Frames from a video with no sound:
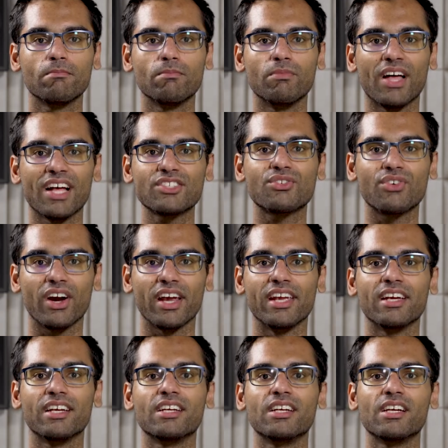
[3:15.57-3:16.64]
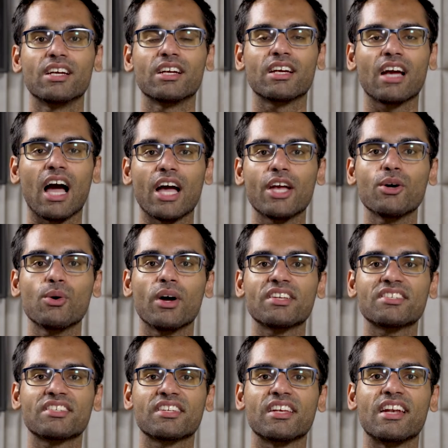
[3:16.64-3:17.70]
That's right.
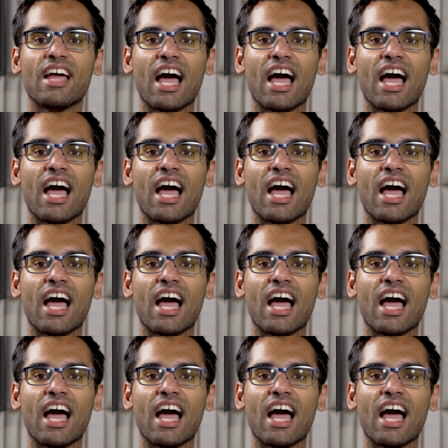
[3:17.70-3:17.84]
KaiOS can